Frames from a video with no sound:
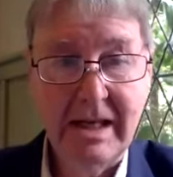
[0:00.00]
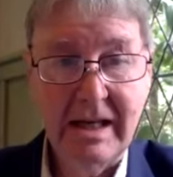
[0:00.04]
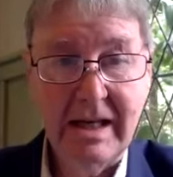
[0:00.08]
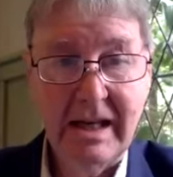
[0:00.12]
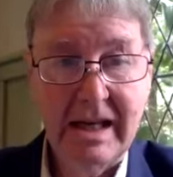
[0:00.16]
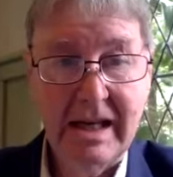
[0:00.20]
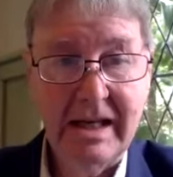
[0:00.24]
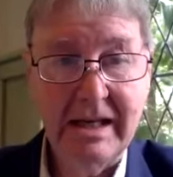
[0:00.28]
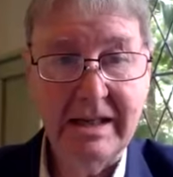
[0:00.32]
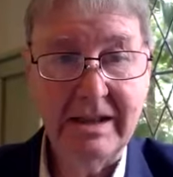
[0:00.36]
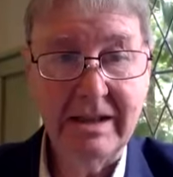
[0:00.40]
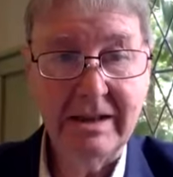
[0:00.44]

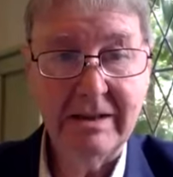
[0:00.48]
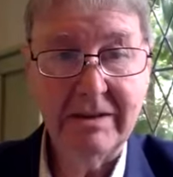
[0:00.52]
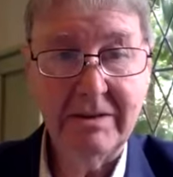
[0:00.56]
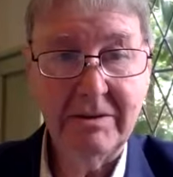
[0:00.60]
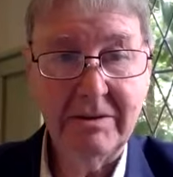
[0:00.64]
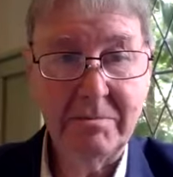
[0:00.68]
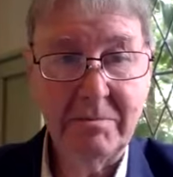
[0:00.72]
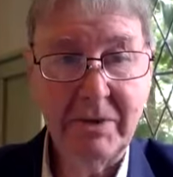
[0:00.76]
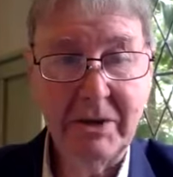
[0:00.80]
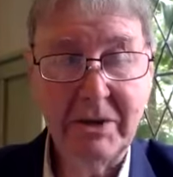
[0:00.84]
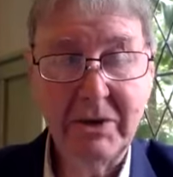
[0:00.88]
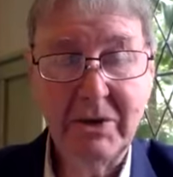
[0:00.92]

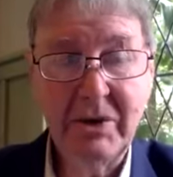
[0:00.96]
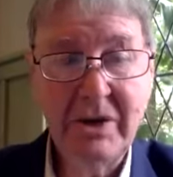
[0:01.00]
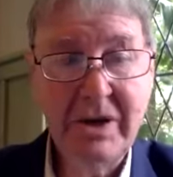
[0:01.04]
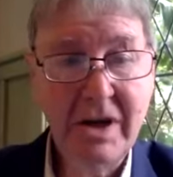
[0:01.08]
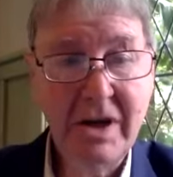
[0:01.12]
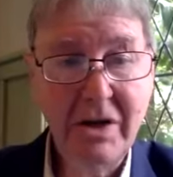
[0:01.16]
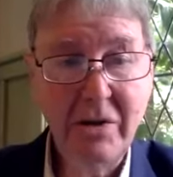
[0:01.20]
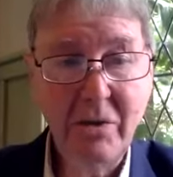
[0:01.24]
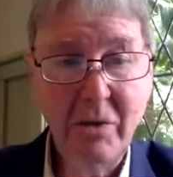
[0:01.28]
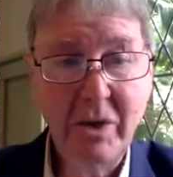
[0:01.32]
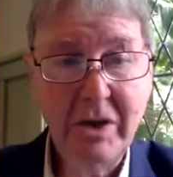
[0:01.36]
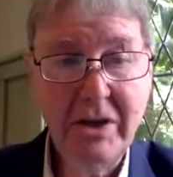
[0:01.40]
But you
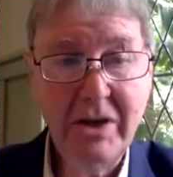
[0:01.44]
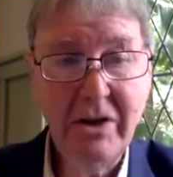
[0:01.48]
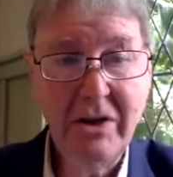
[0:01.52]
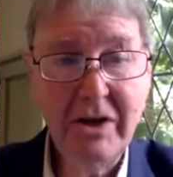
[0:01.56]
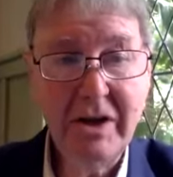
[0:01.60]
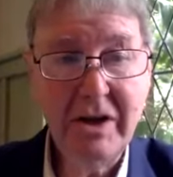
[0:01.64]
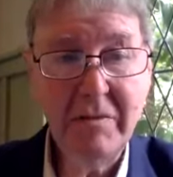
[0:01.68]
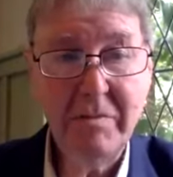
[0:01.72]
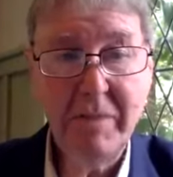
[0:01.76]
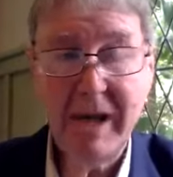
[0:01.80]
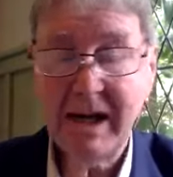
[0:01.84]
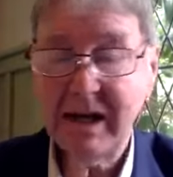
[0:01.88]
know, when you
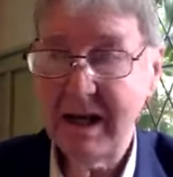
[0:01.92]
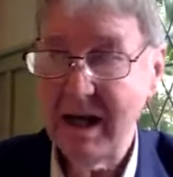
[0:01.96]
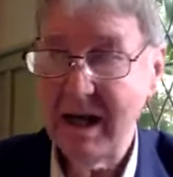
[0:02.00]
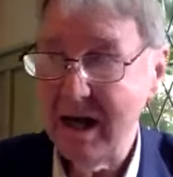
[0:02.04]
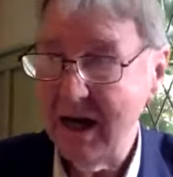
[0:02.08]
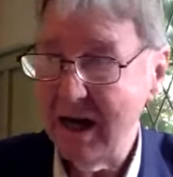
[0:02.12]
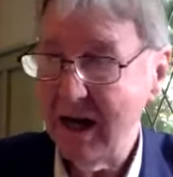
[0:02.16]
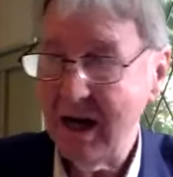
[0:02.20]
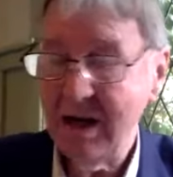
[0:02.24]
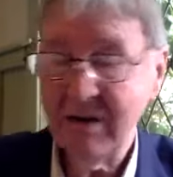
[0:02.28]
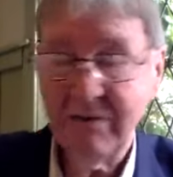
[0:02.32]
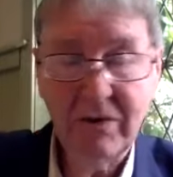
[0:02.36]
think back,
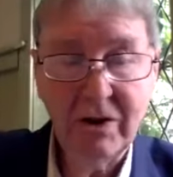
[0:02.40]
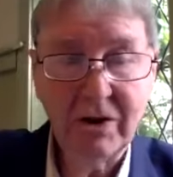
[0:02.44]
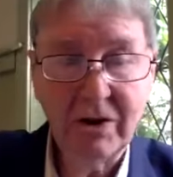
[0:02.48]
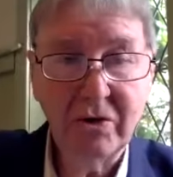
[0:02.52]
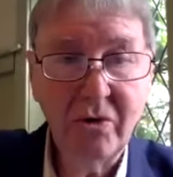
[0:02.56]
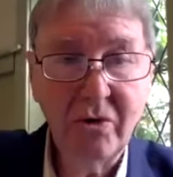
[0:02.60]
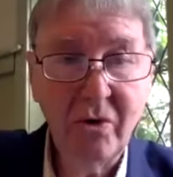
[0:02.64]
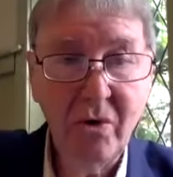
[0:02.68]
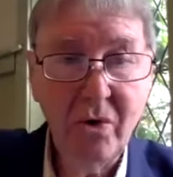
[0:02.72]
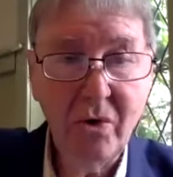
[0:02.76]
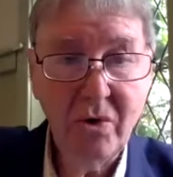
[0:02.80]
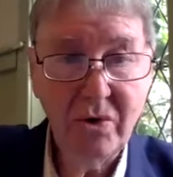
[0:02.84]
I've got
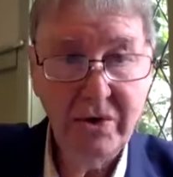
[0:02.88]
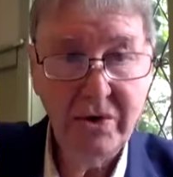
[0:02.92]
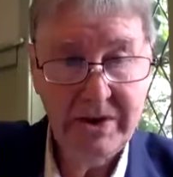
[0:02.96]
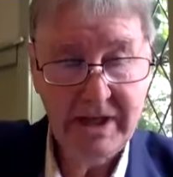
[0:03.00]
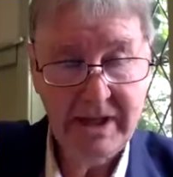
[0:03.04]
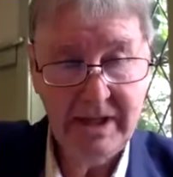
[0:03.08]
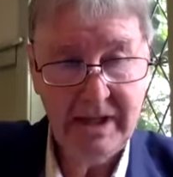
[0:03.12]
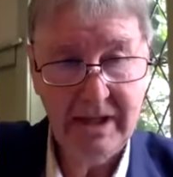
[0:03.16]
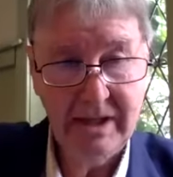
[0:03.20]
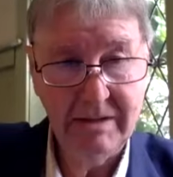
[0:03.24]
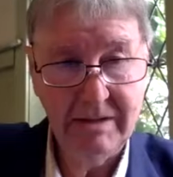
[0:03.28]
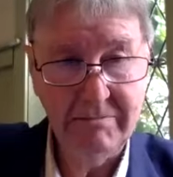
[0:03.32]
drawers
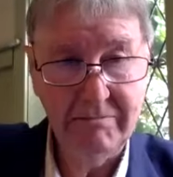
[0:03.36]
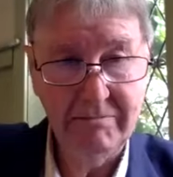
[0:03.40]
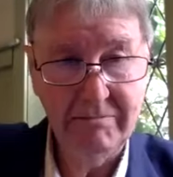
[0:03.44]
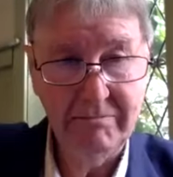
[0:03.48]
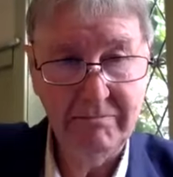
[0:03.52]
here,